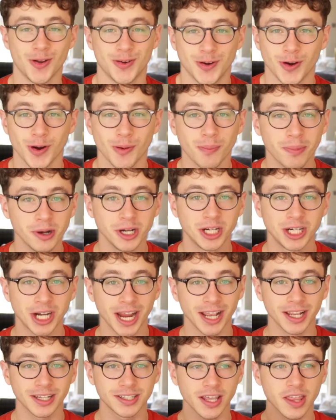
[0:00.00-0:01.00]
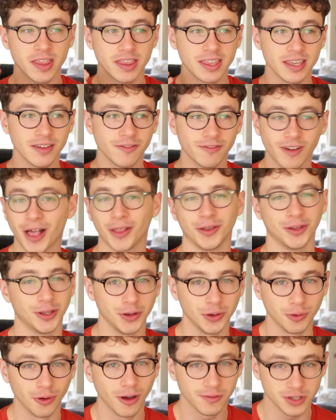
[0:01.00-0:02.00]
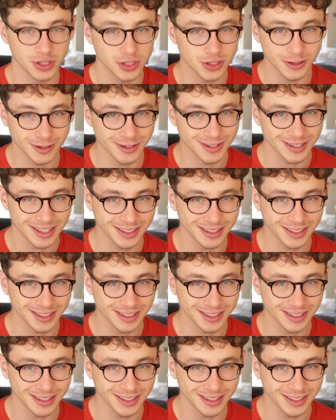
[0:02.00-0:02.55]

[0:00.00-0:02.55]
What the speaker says: underappreciate the value of a student